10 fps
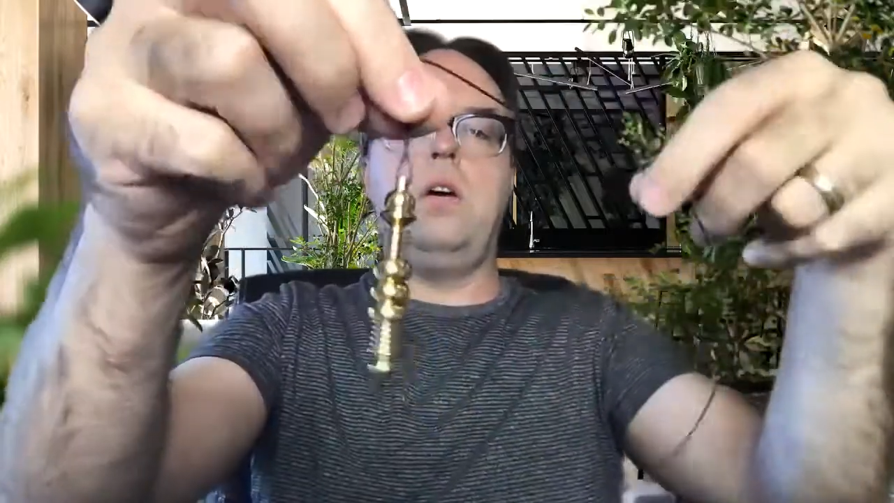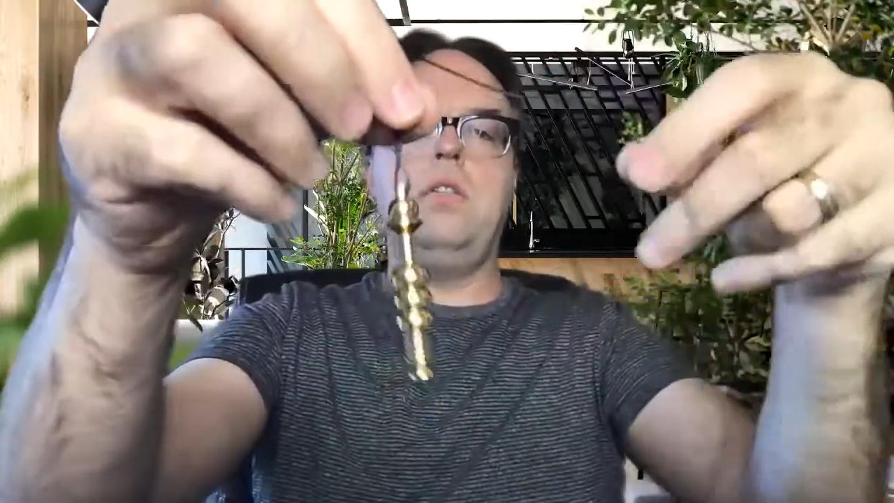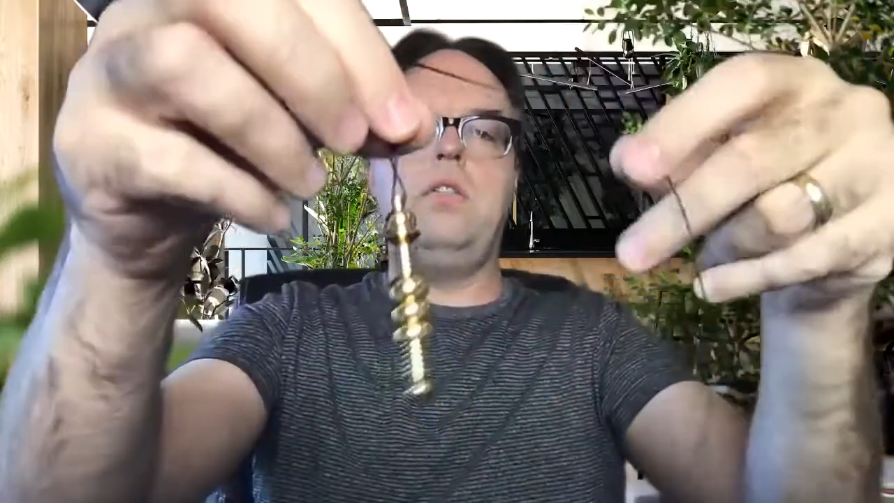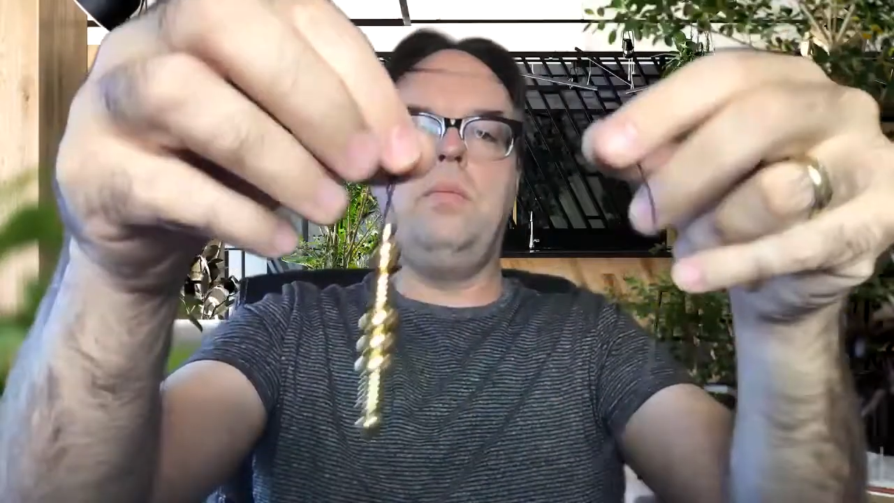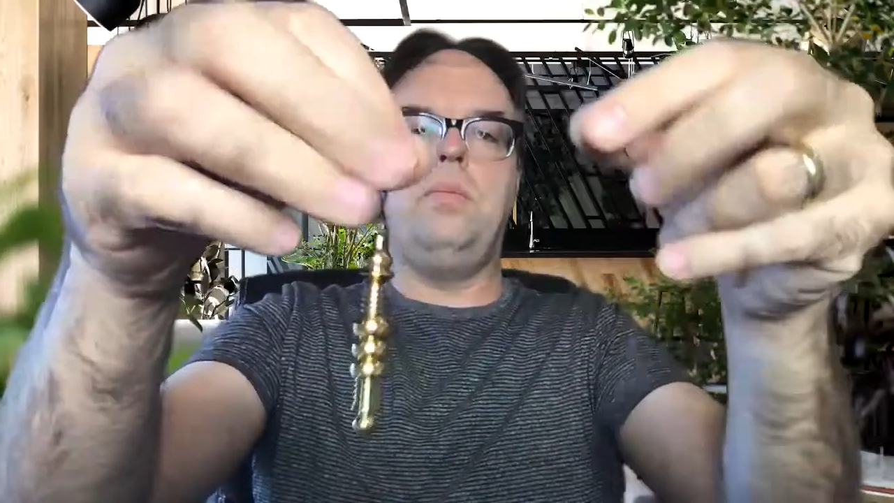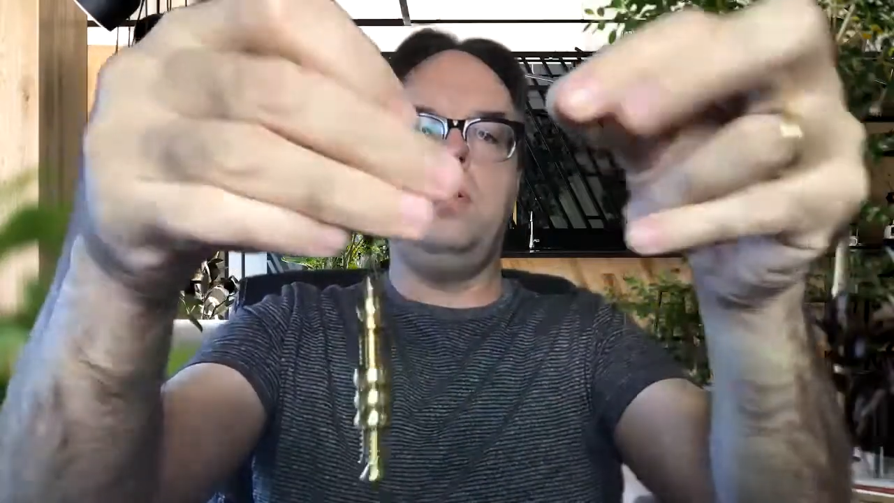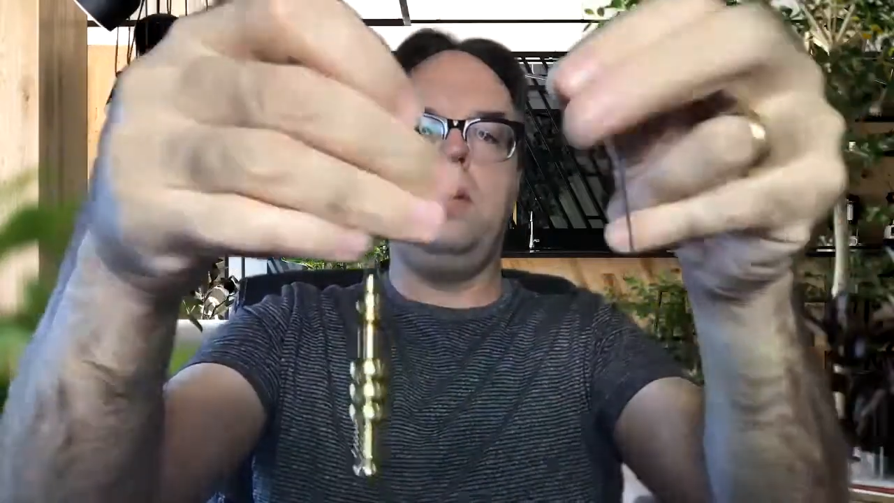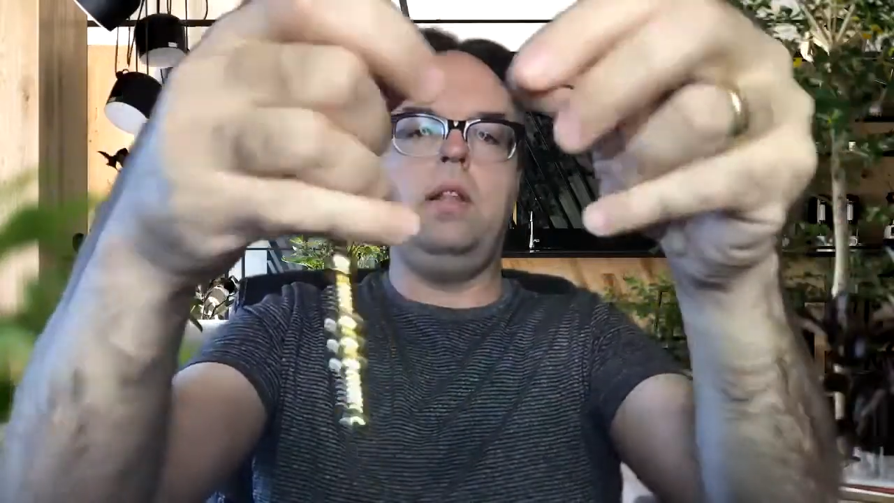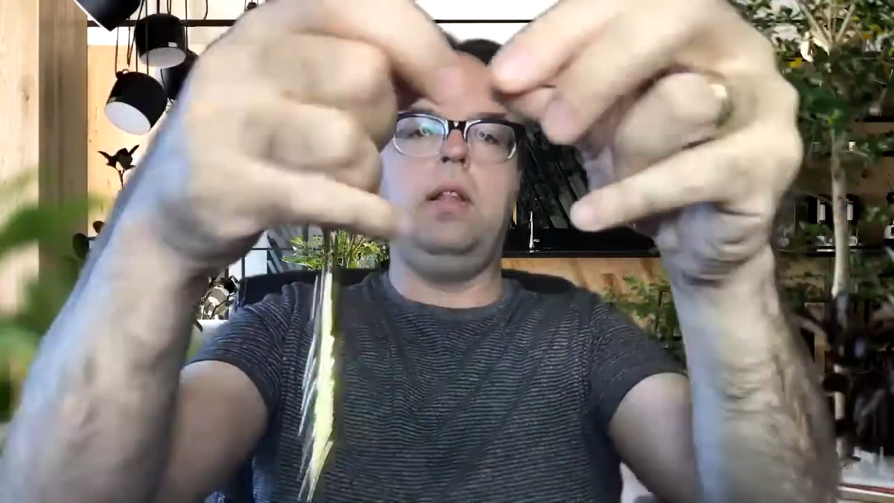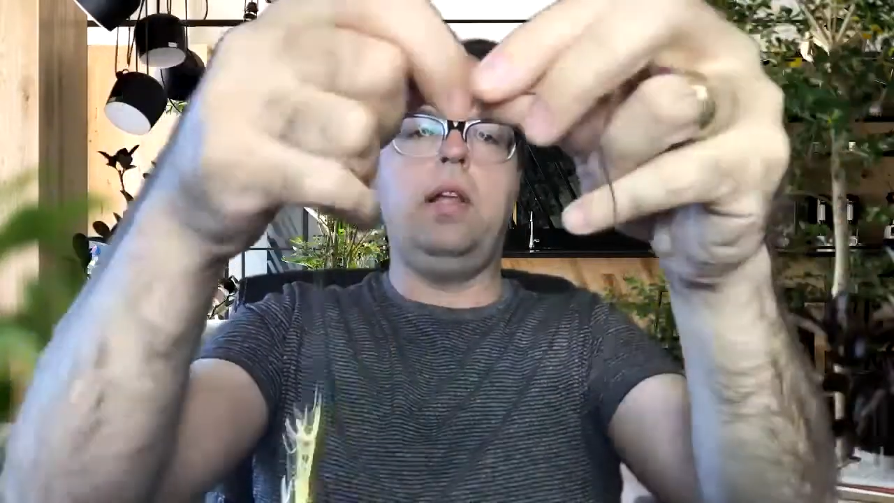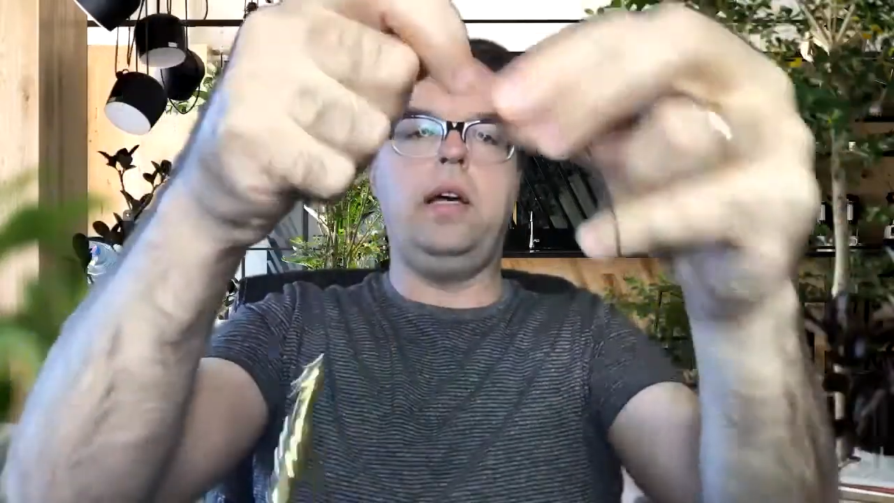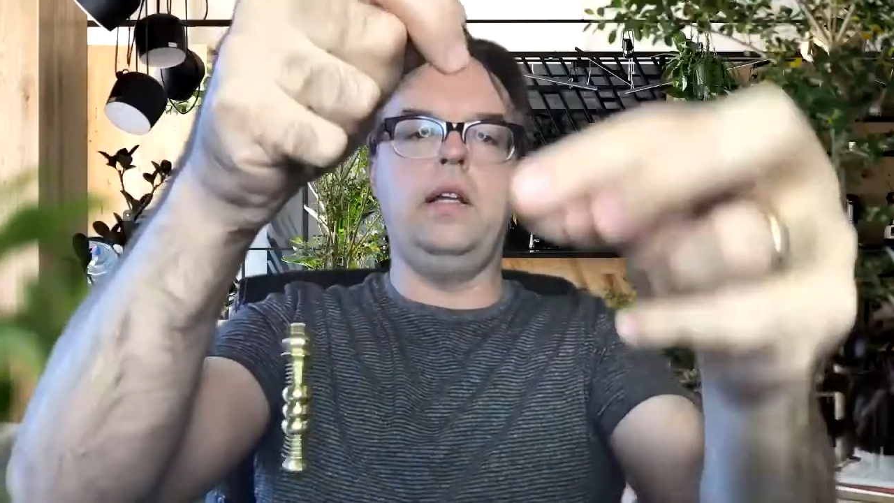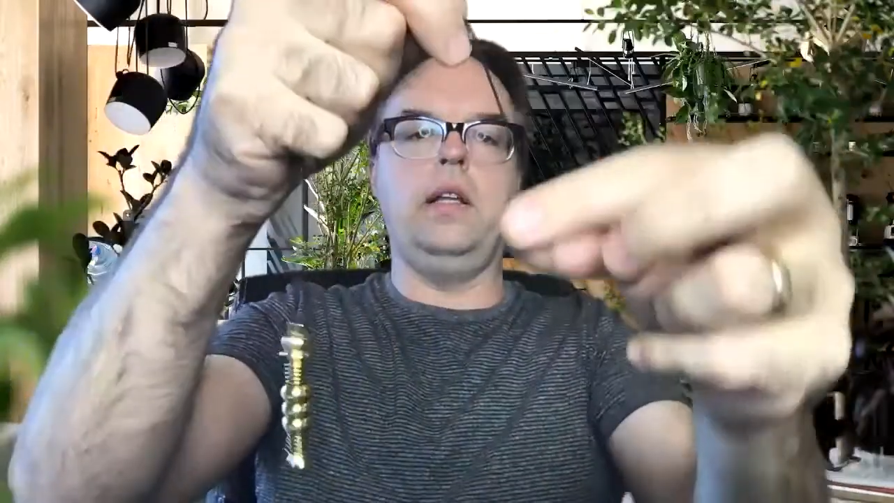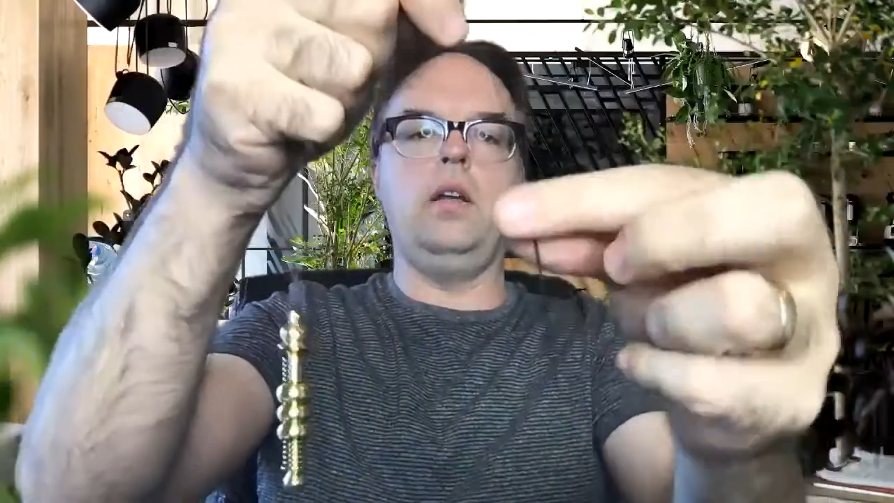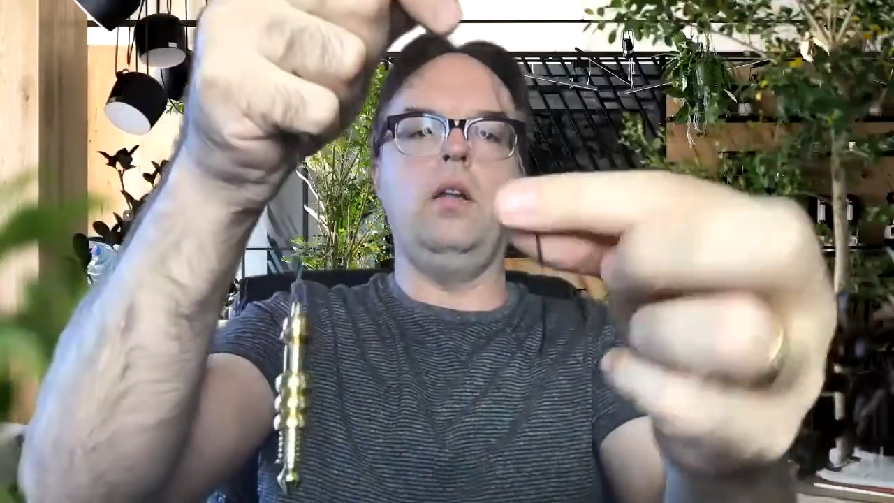also put like a
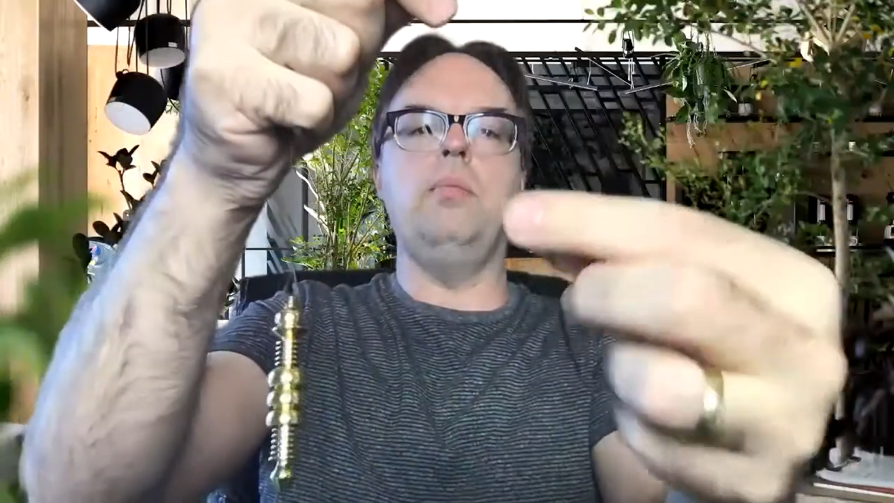little